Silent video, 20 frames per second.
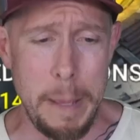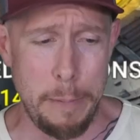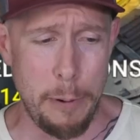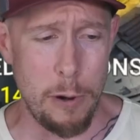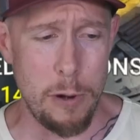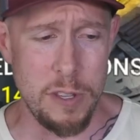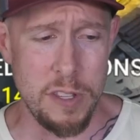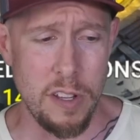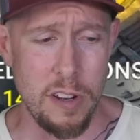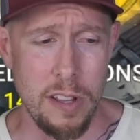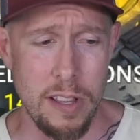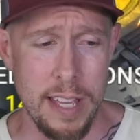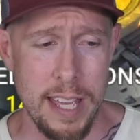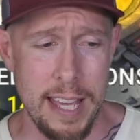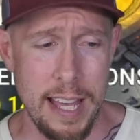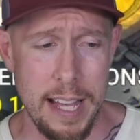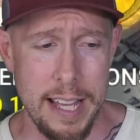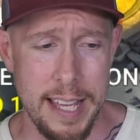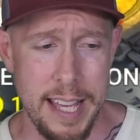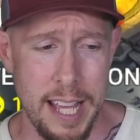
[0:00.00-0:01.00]

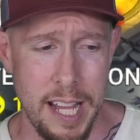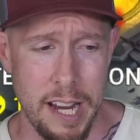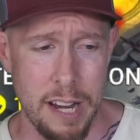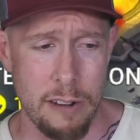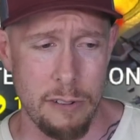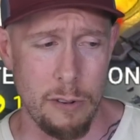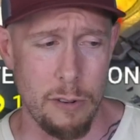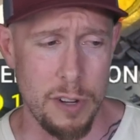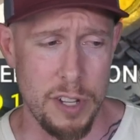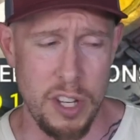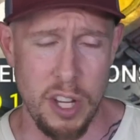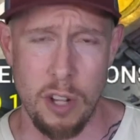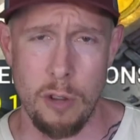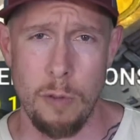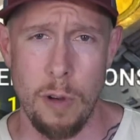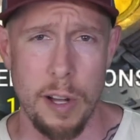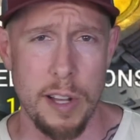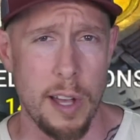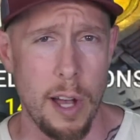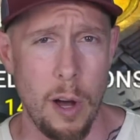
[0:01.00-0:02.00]
personally, a year or two
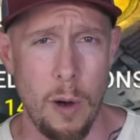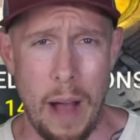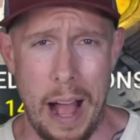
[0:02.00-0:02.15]
ago,